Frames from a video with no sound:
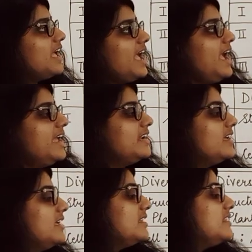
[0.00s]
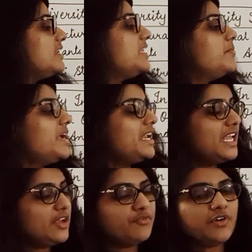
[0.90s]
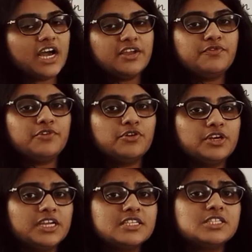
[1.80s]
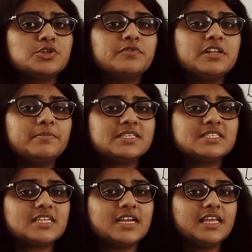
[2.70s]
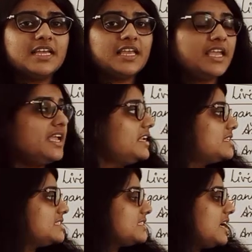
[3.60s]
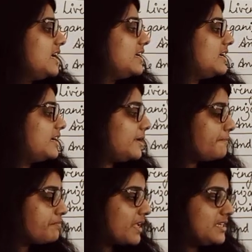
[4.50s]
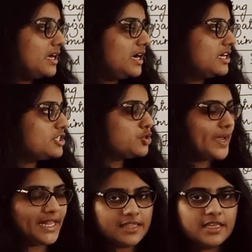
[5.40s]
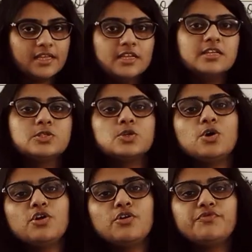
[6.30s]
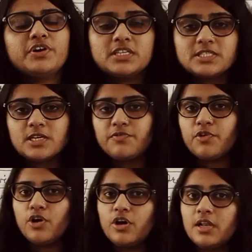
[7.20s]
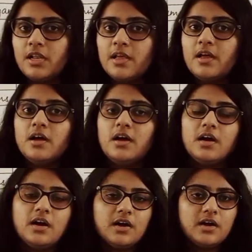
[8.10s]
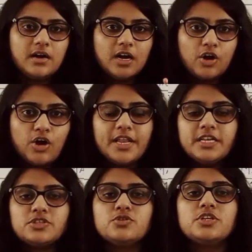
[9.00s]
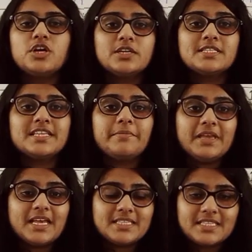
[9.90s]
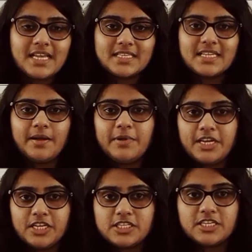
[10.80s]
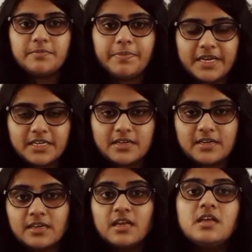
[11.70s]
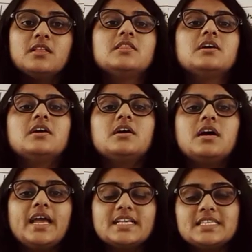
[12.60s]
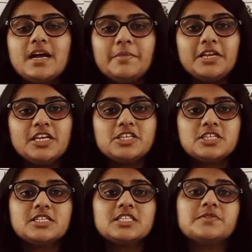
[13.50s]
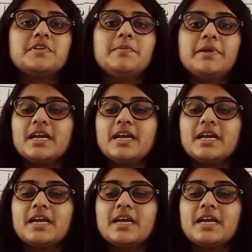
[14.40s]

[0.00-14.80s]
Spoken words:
and the remaining 5 units you will be studying in standard 12th. So first of all, according to your CBSE examination pattern, the examinations will be